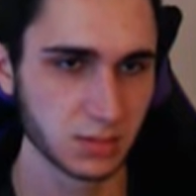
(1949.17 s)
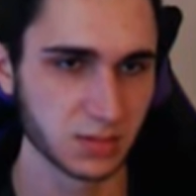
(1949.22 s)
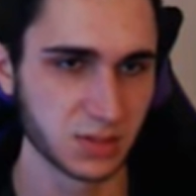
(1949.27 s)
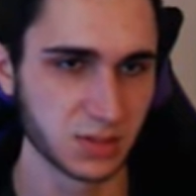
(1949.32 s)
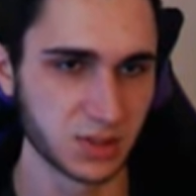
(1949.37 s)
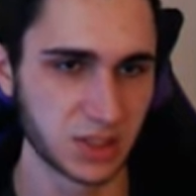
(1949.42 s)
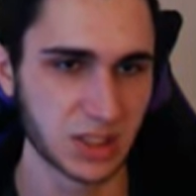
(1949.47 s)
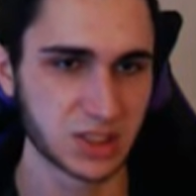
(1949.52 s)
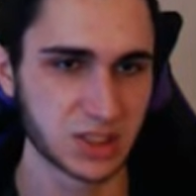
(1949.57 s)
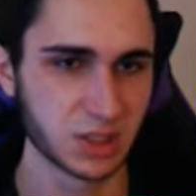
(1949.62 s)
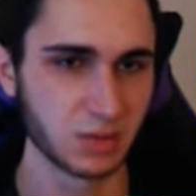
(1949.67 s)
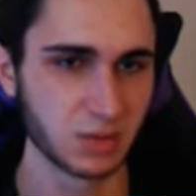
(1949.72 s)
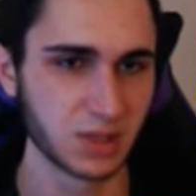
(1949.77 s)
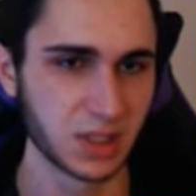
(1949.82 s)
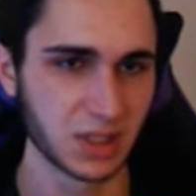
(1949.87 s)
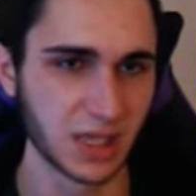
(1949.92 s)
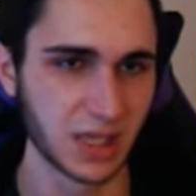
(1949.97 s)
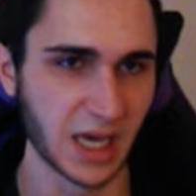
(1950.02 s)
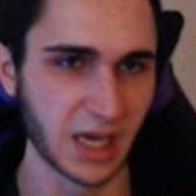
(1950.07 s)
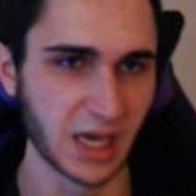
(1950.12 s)
Just so we
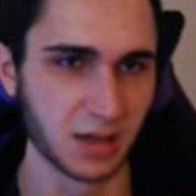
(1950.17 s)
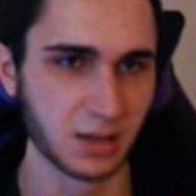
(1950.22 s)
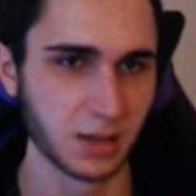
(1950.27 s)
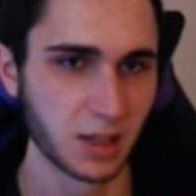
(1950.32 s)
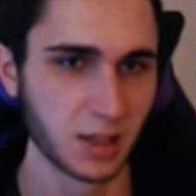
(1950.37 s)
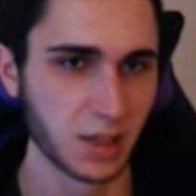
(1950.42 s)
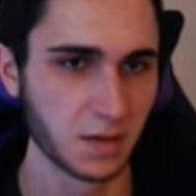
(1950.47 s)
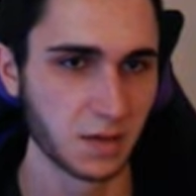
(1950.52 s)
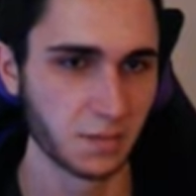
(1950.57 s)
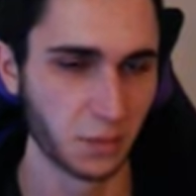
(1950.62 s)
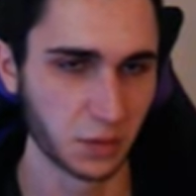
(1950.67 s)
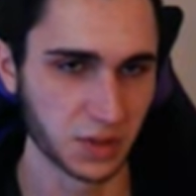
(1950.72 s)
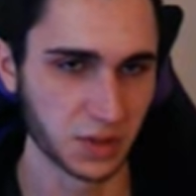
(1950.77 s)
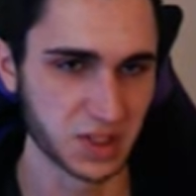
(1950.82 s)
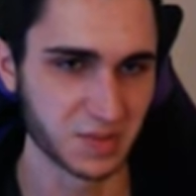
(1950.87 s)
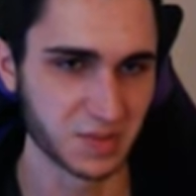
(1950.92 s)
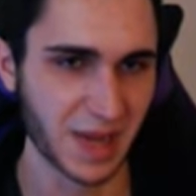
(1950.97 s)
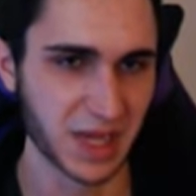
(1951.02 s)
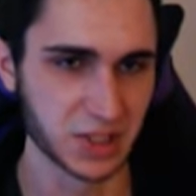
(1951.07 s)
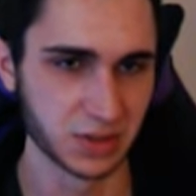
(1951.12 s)
can get 40
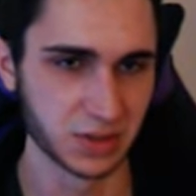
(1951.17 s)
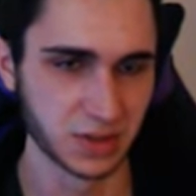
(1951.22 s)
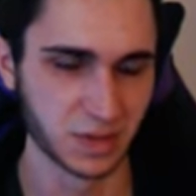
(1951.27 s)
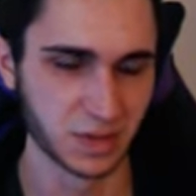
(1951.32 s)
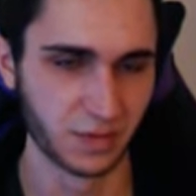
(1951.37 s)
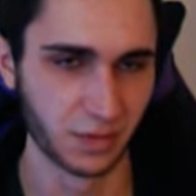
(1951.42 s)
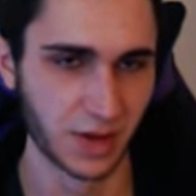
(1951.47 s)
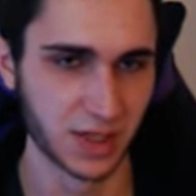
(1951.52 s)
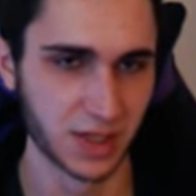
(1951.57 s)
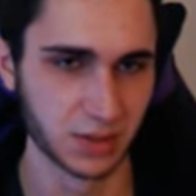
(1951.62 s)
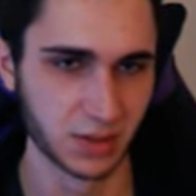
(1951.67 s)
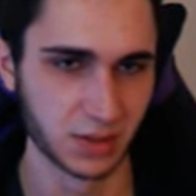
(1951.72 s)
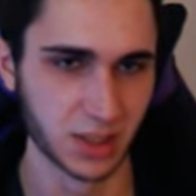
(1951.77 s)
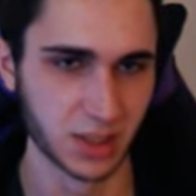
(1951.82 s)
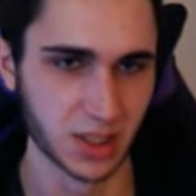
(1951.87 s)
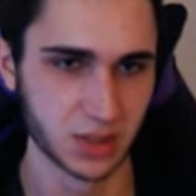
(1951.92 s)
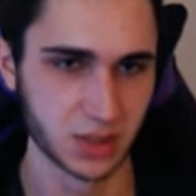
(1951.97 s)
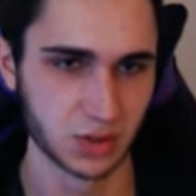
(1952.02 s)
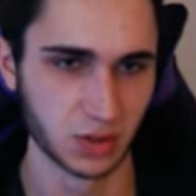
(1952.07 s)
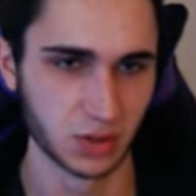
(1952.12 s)
spatulas before entering
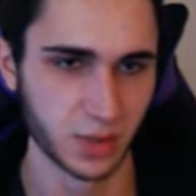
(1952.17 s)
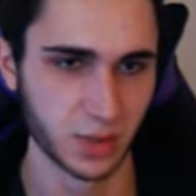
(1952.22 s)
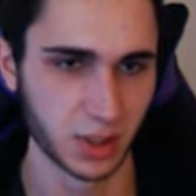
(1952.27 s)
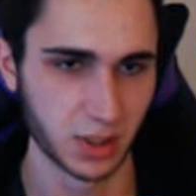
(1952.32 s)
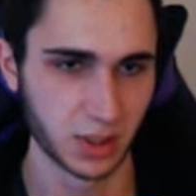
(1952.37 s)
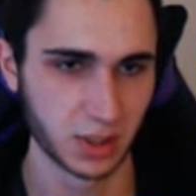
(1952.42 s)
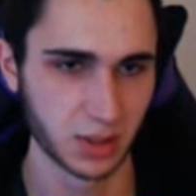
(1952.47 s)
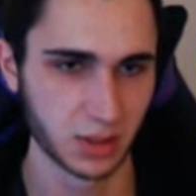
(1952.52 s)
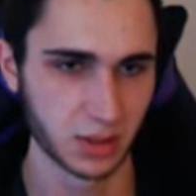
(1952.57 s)
Industrial Park.